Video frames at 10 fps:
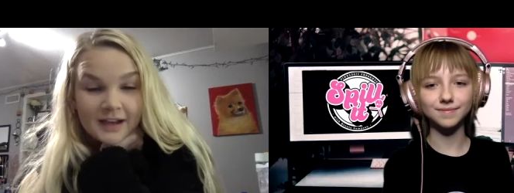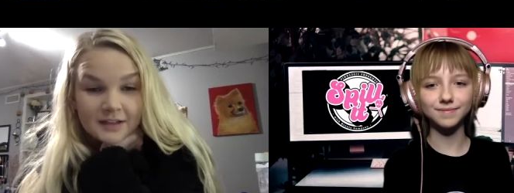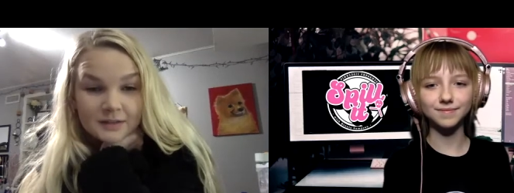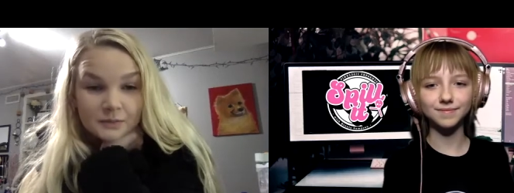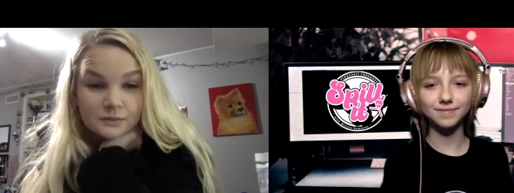
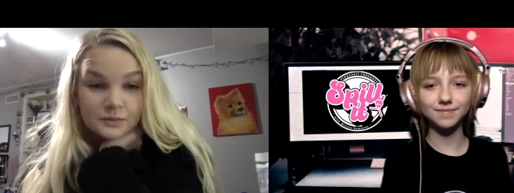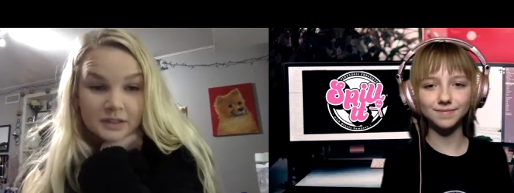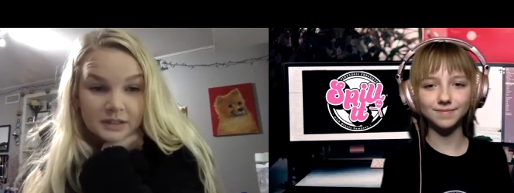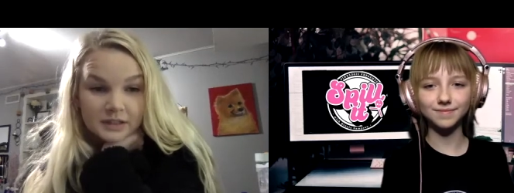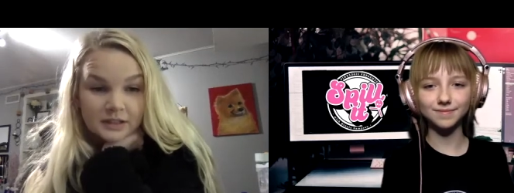Speaker 1: is a
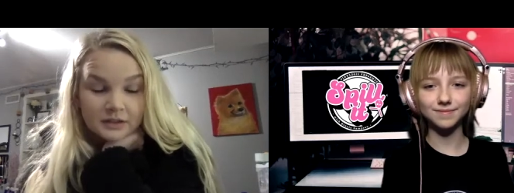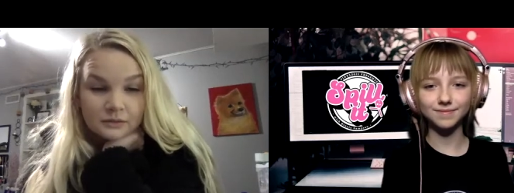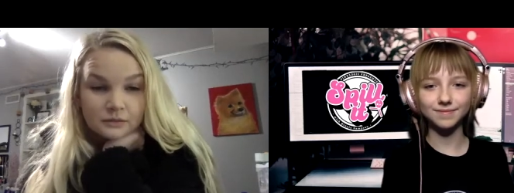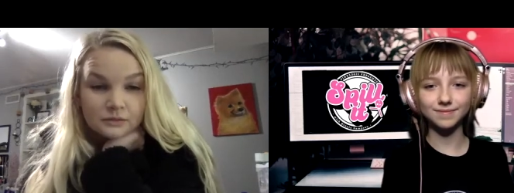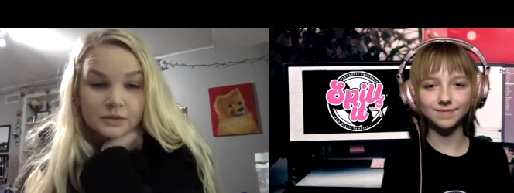really,
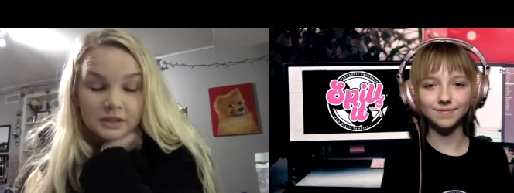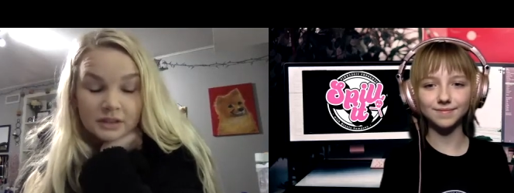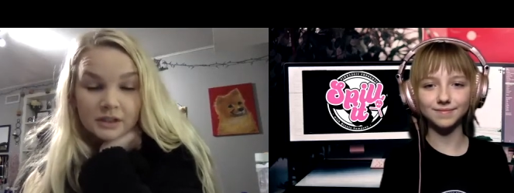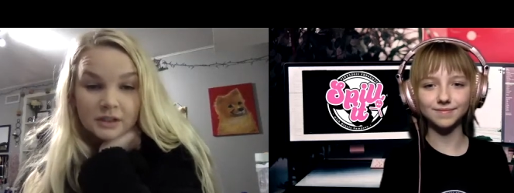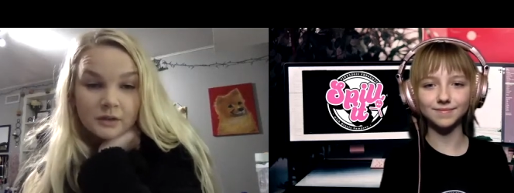
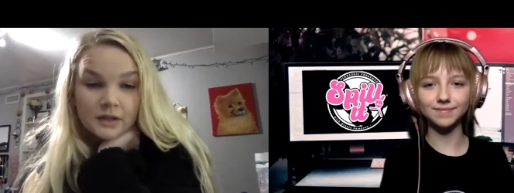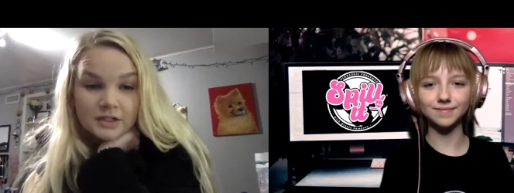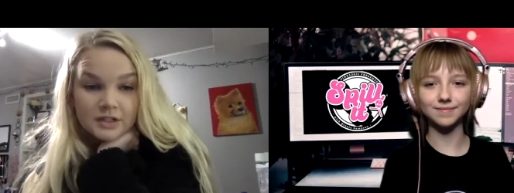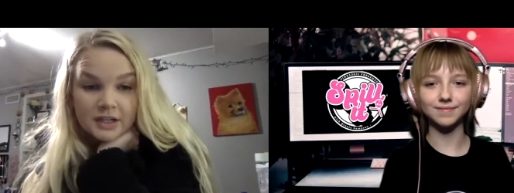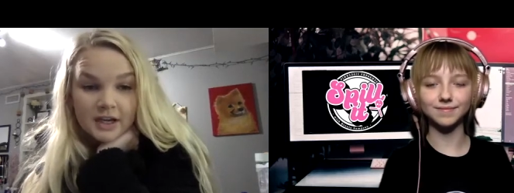really good
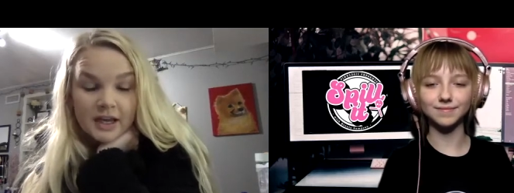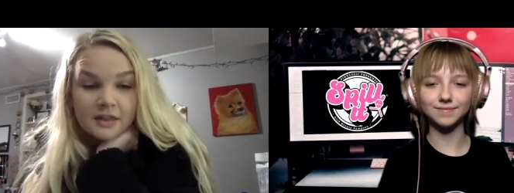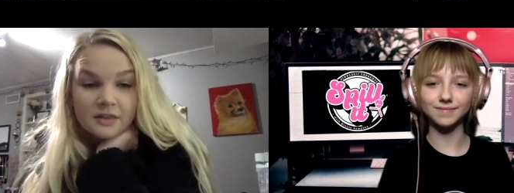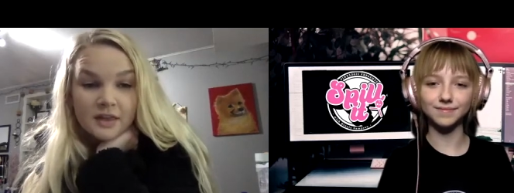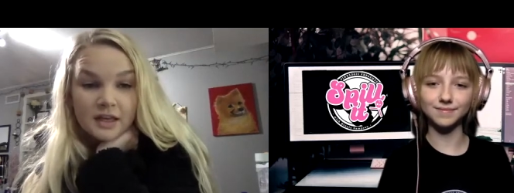question. I
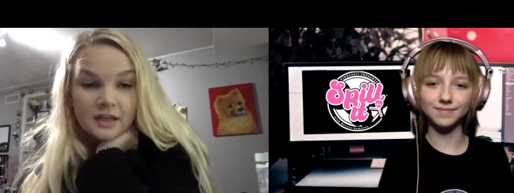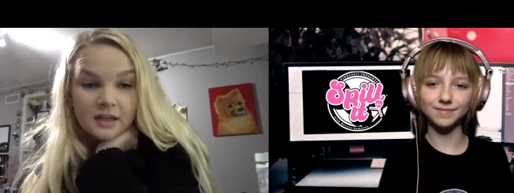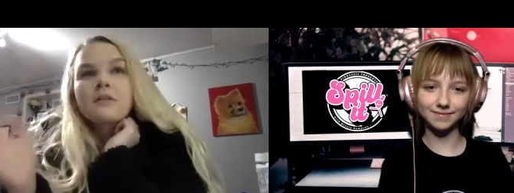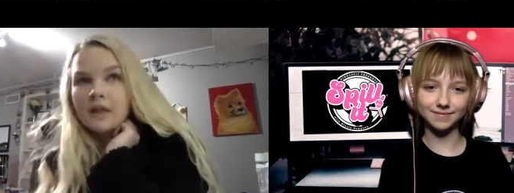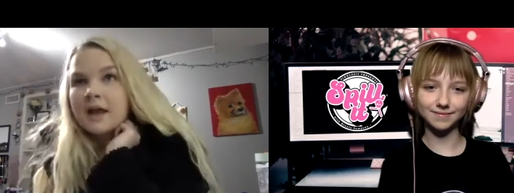
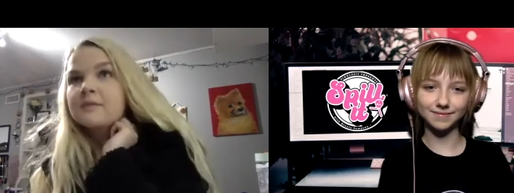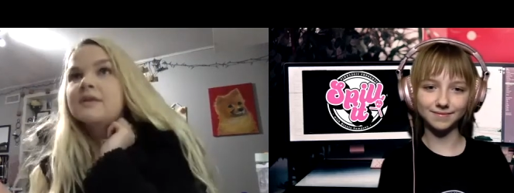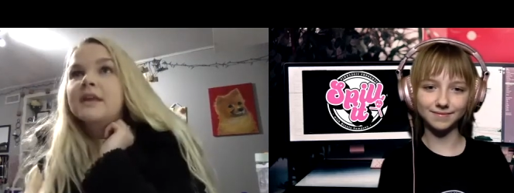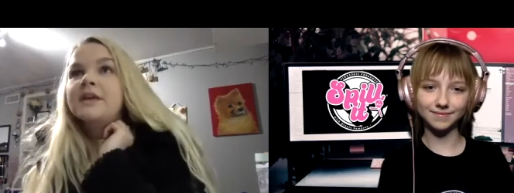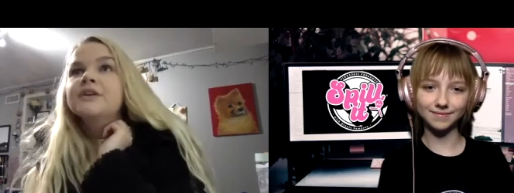
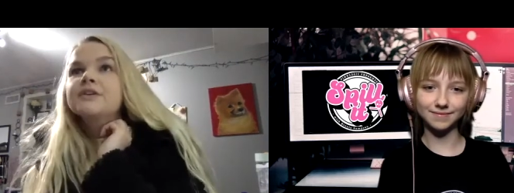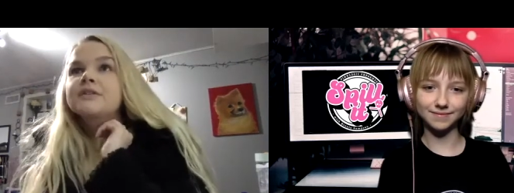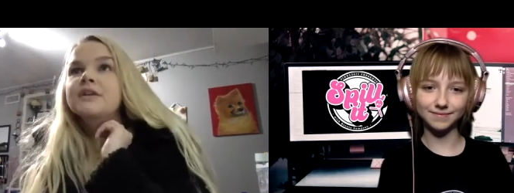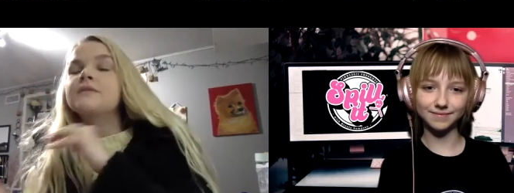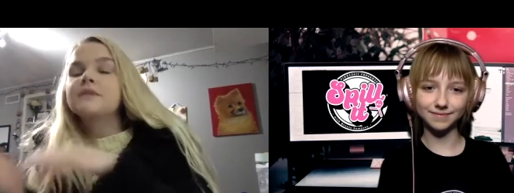mean, like
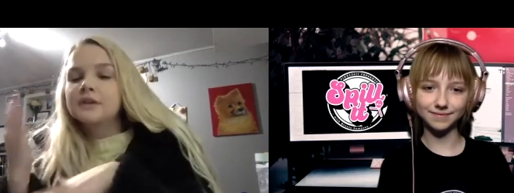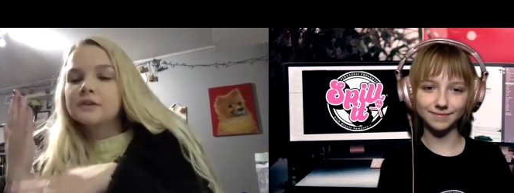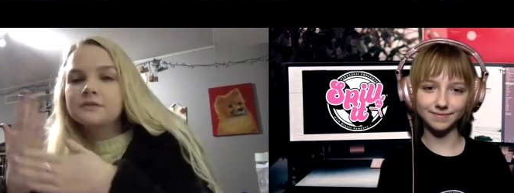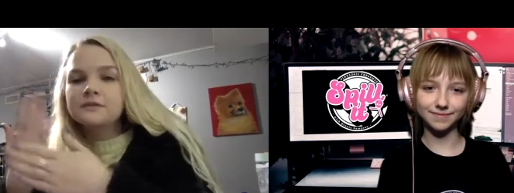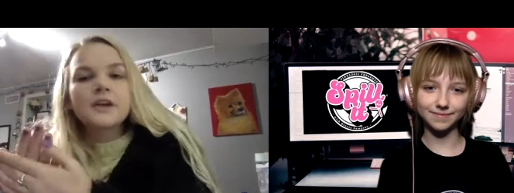yourself, like
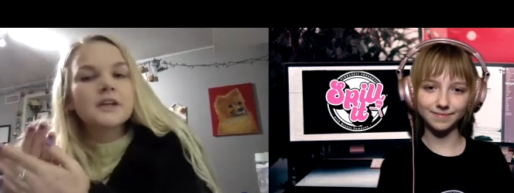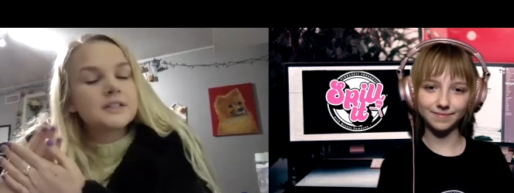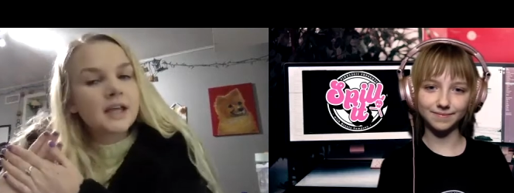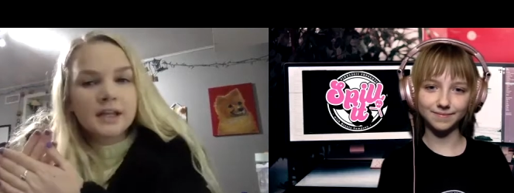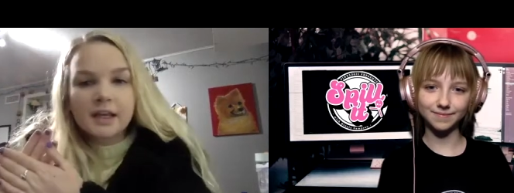you're very
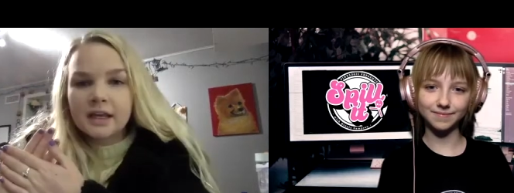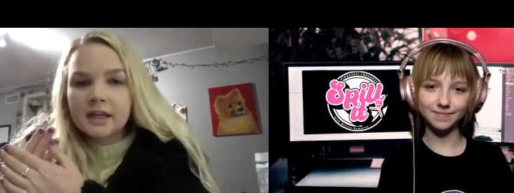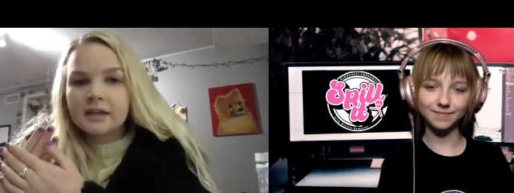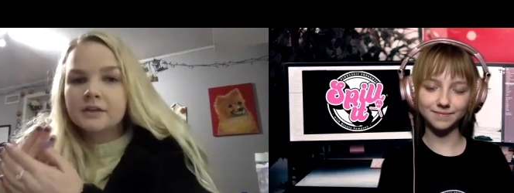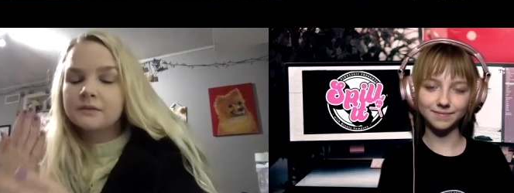
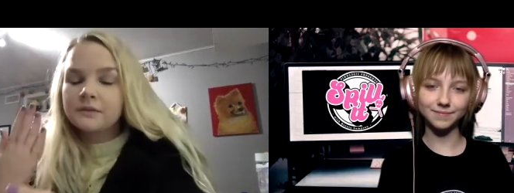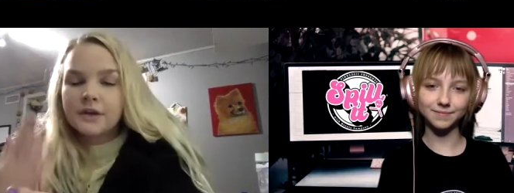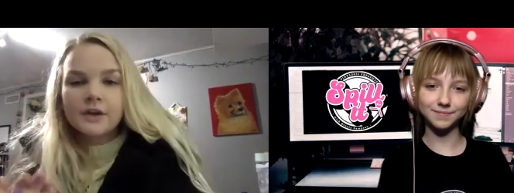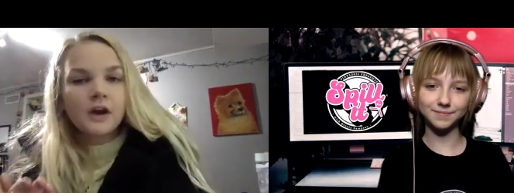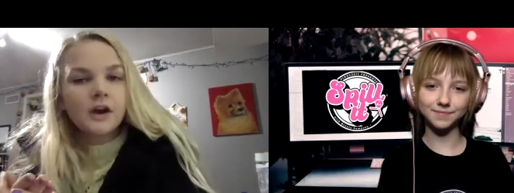dedicated, you're
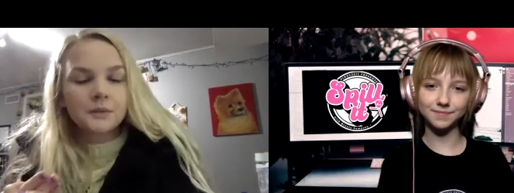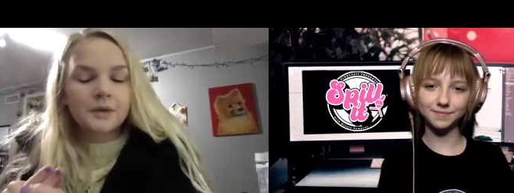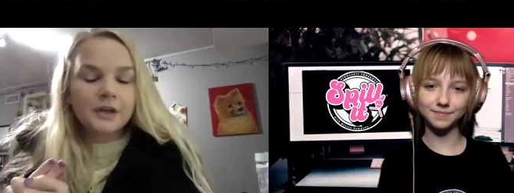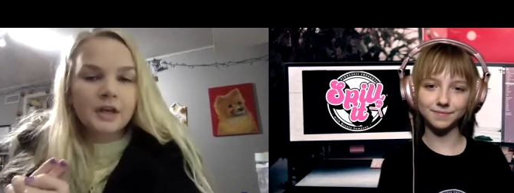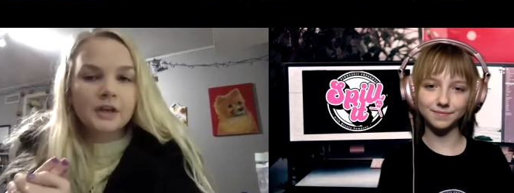very
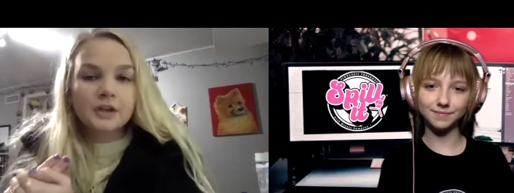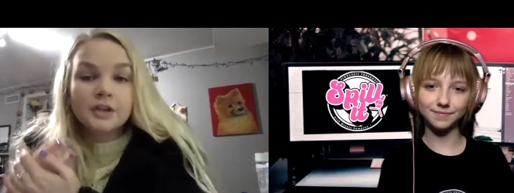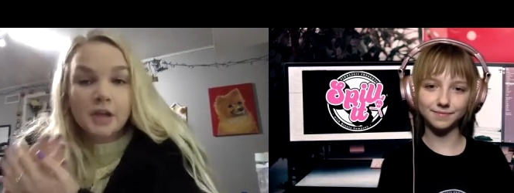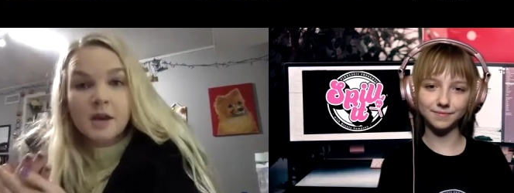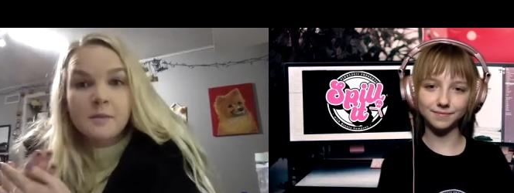hardworking, you're
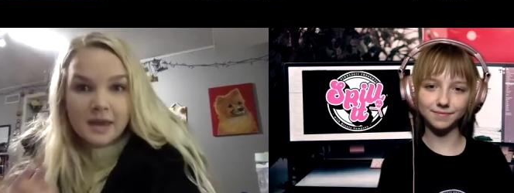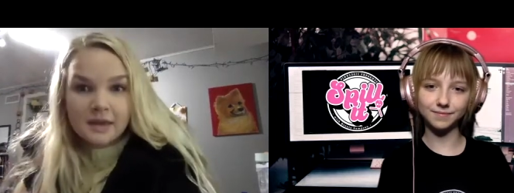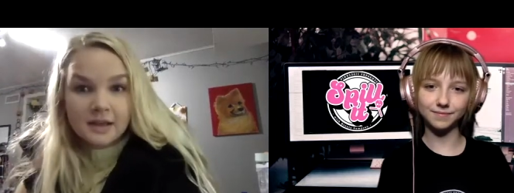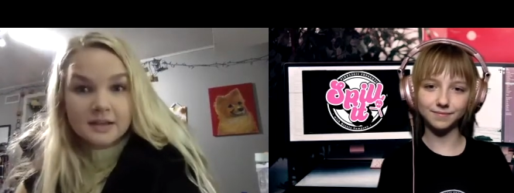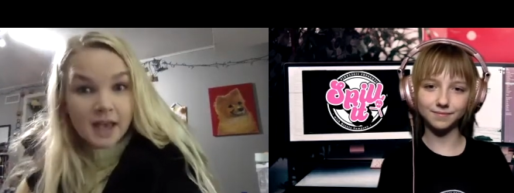gonna make
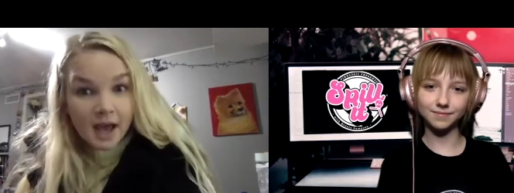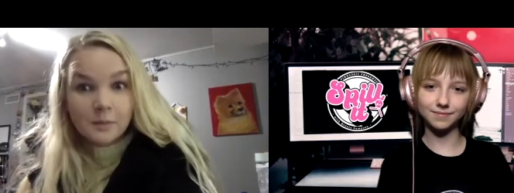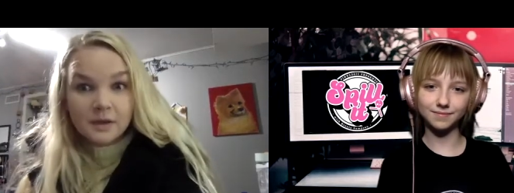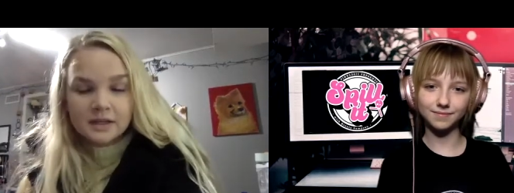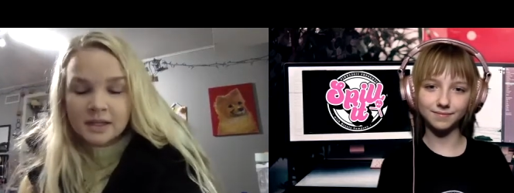things
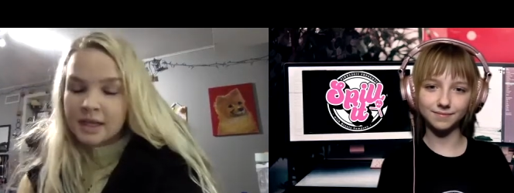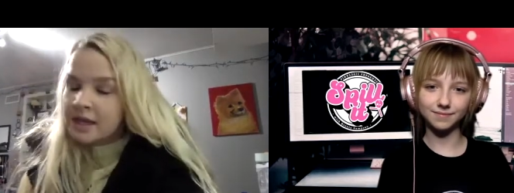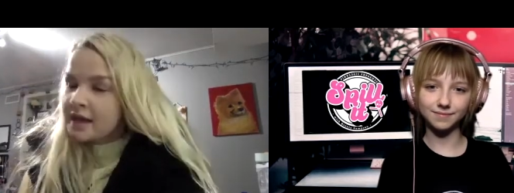happen.